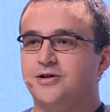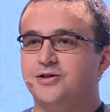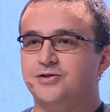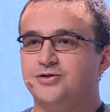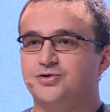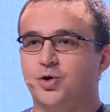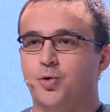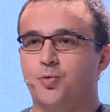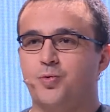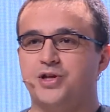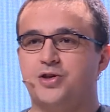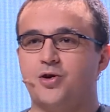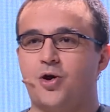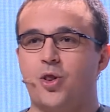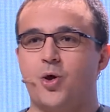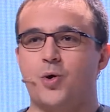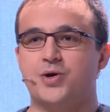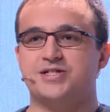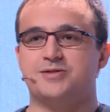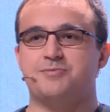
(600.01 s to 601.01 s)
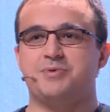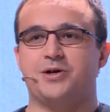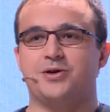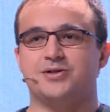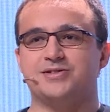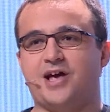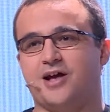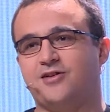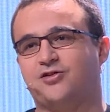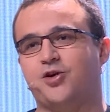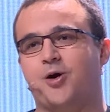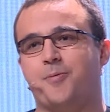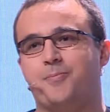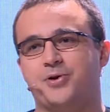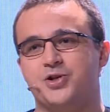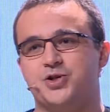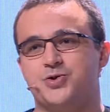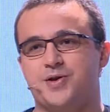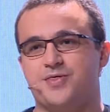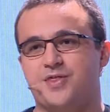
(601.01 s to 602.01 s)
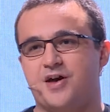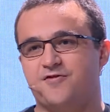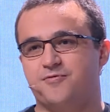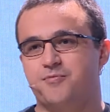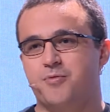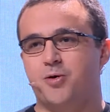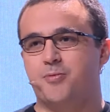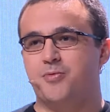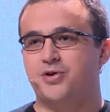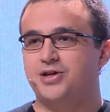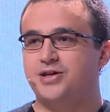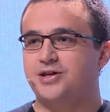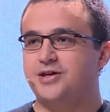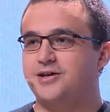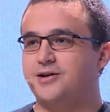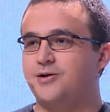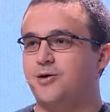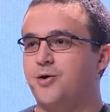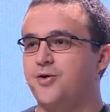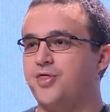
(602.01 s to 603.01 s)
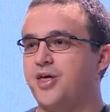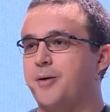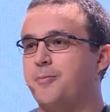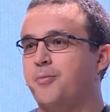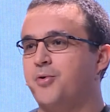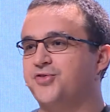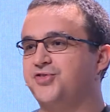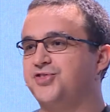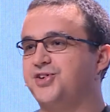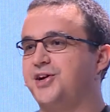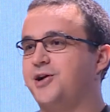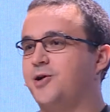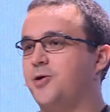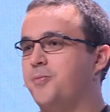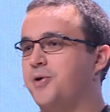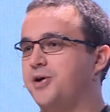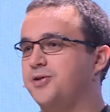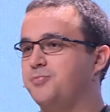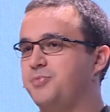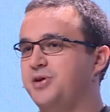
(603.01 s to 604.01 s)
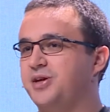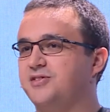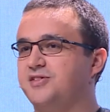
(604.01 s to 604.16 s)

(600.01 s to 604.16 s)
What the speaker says: So we don't know it's because our top 100 they have more money or they are more scared about being